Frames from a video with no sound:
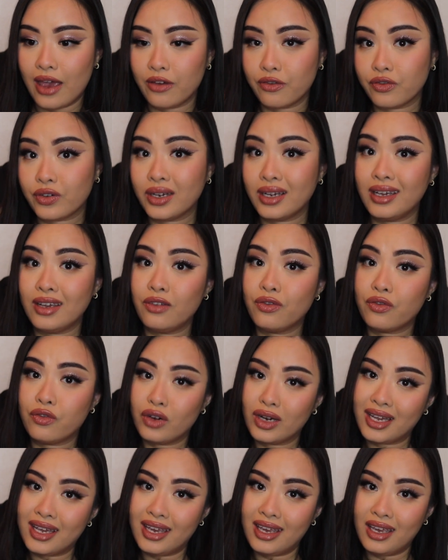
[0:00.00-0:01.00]
every
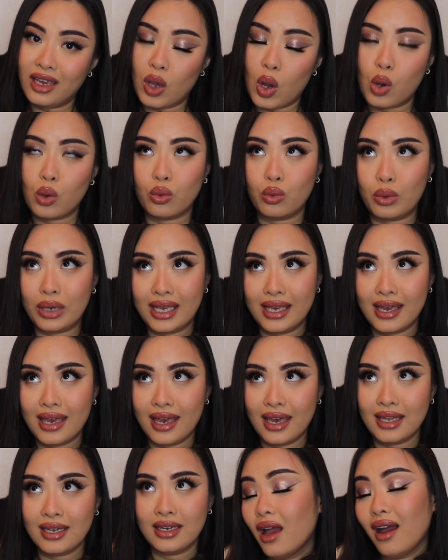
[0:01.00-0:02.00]
freaking
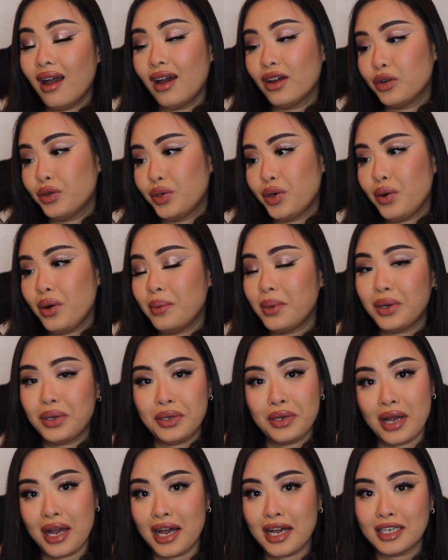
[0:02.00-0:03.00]
weekend. I don't know about
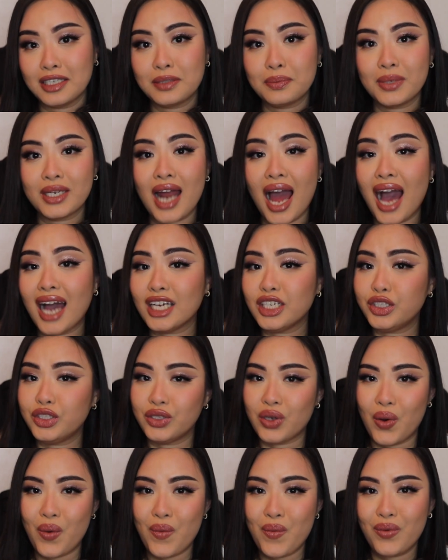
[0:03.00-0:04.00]
you guys, but I
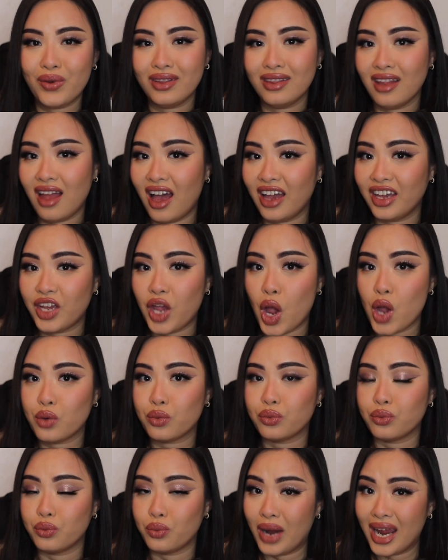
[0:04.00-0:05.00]
don't like
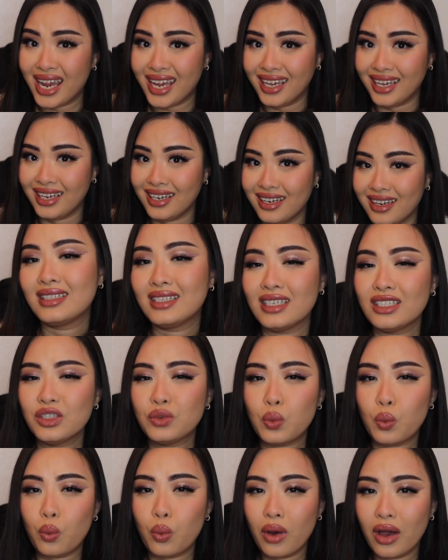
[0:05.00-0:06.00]
rain.
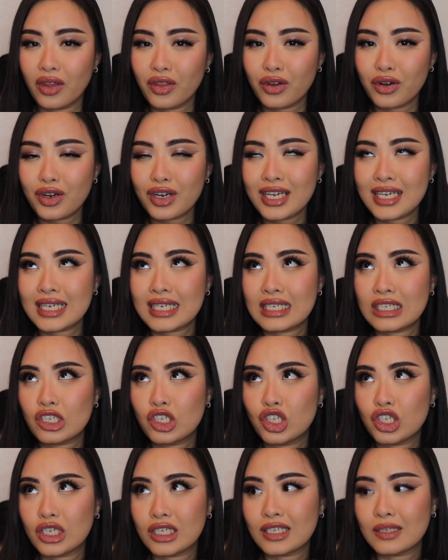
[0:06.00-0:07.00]
This weather
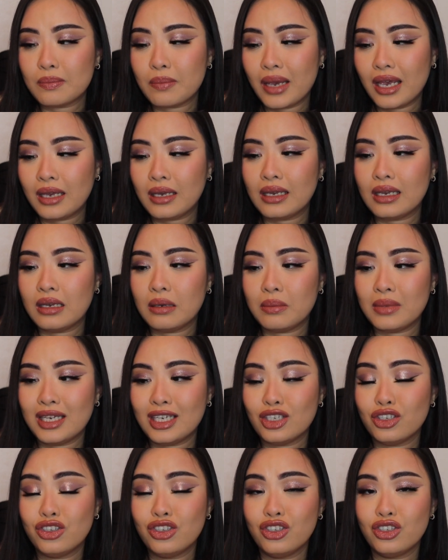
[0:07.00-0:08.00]
is just making
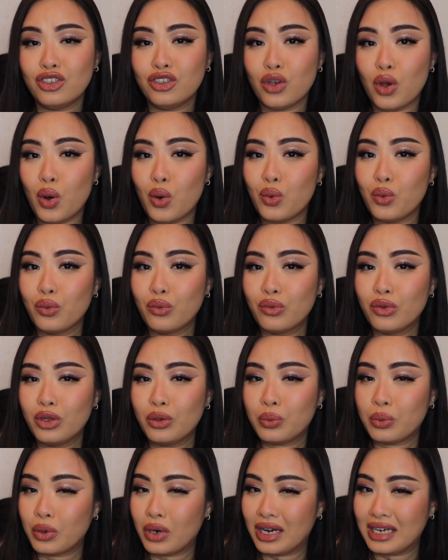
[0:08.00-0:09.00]
me so
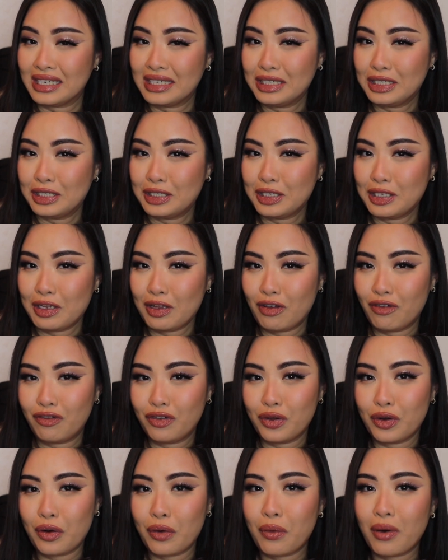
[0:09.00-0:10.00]
depressed,
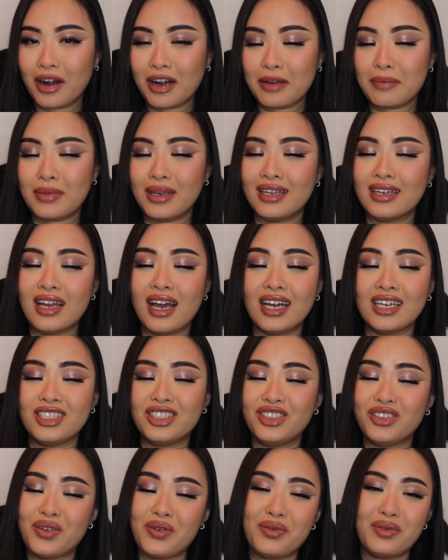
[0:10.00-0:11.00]
if you know what I mean. I
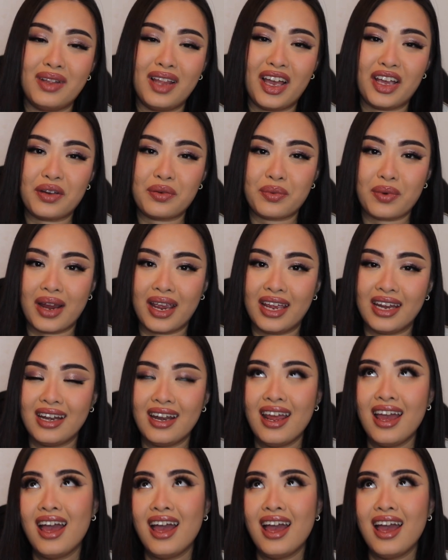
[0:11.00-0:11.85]
don't like rain.